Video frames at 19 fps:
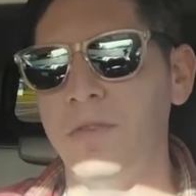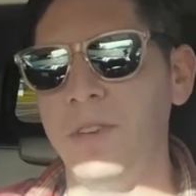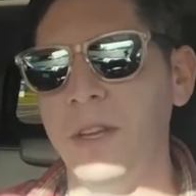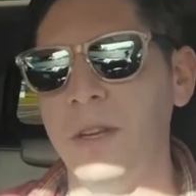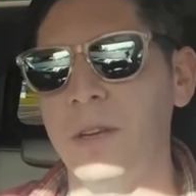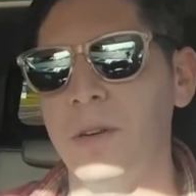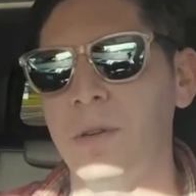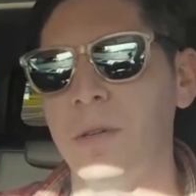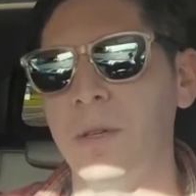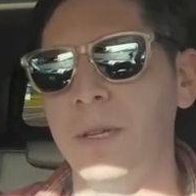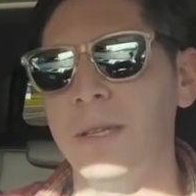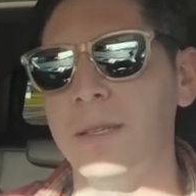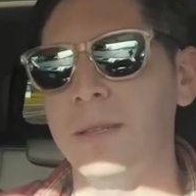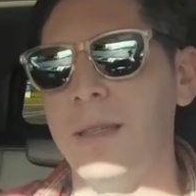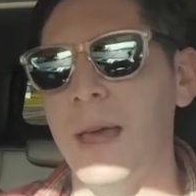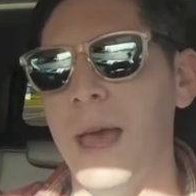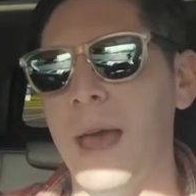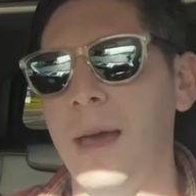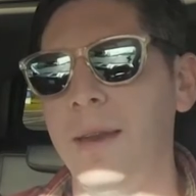vehicle
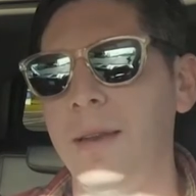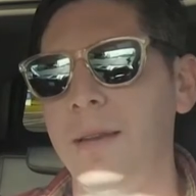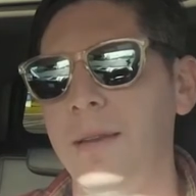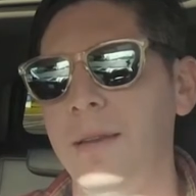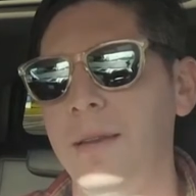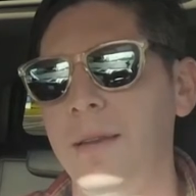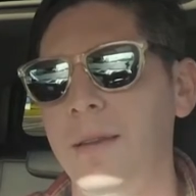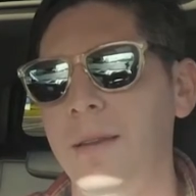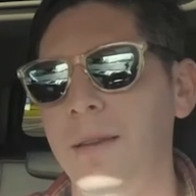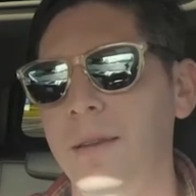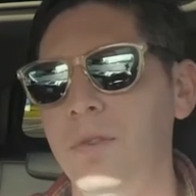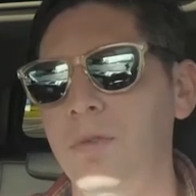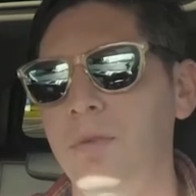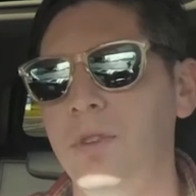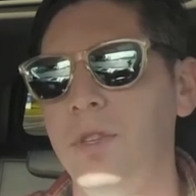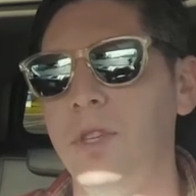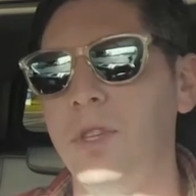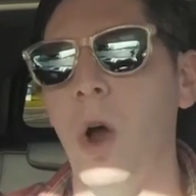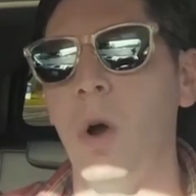is that you
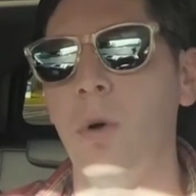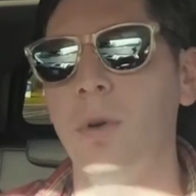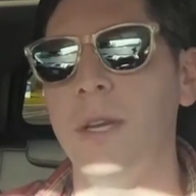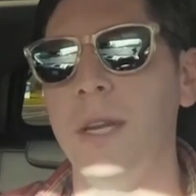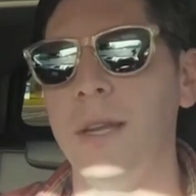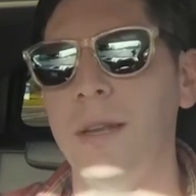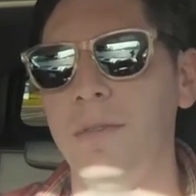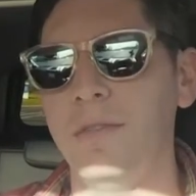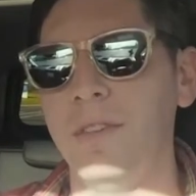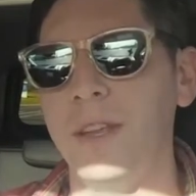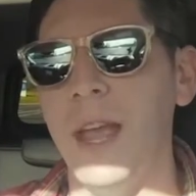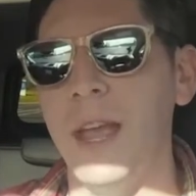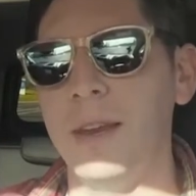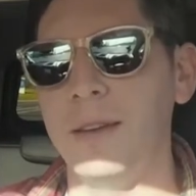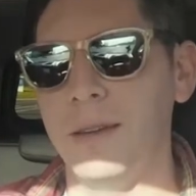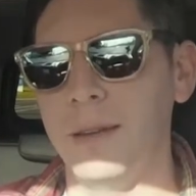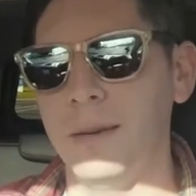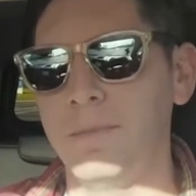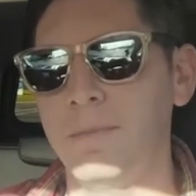don't need a V8
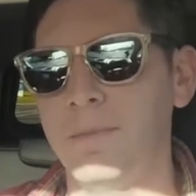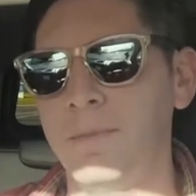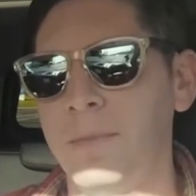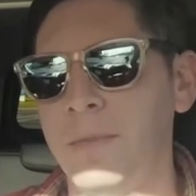in it.